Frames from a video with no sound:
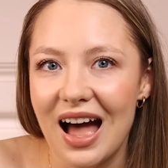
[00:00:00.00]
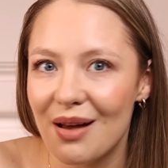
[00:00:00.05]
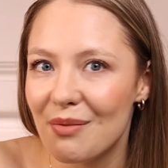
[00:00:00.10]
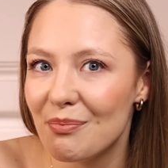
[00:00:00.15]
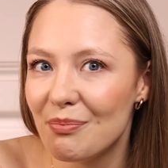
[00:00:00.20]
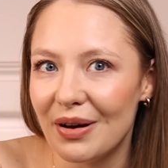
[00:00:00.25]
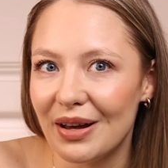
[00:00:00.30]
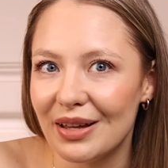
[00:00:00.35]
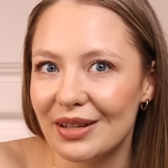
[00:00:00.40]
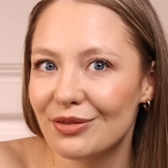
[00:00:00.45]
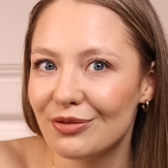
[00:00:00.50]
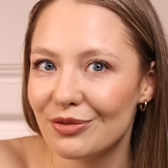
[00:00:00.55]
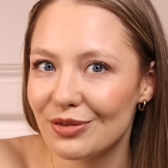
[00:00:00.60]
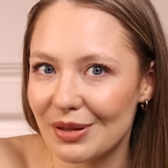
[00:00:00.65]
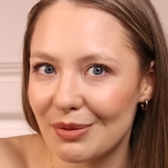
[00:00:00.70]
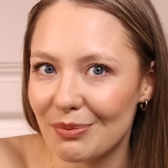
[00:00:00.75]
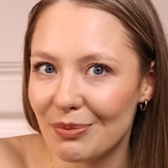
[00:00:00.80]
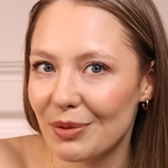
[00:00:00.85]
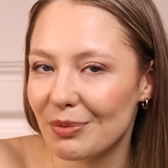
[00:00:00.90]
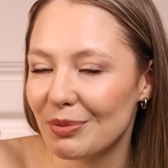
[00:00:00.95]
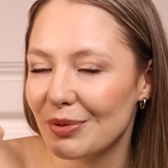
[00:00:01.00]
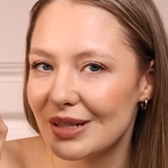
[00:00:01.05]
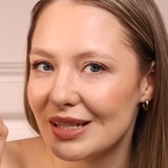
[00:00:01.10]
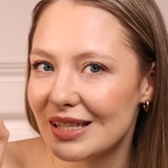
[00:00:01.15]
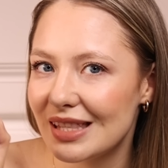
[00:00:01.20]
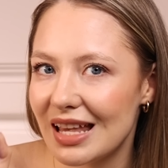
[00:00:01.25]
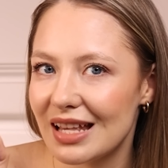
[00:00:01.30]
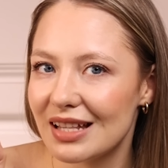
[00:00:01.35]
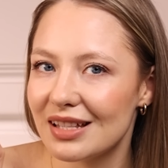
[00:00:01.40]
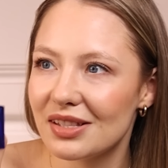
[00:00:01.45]
but for some people
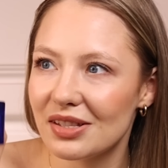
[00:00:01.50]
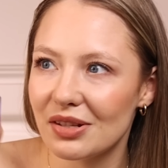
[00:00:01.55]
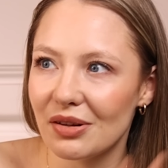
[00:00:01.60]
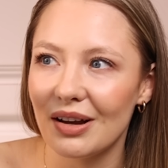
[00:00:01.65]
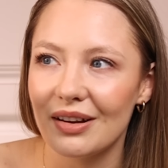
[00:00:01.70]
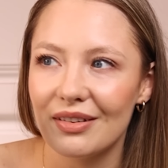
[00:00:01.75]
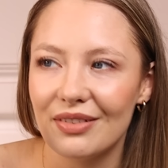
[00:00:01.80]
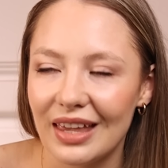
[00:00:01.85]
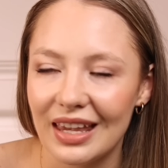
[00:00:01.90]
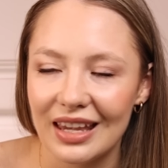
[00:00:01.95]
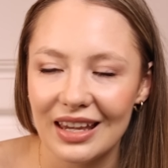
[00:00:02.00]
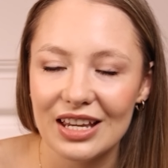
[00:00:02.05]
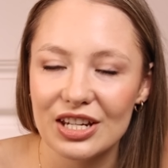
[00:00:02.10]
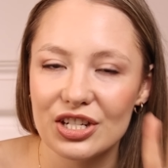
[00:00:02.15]
it's this. So I think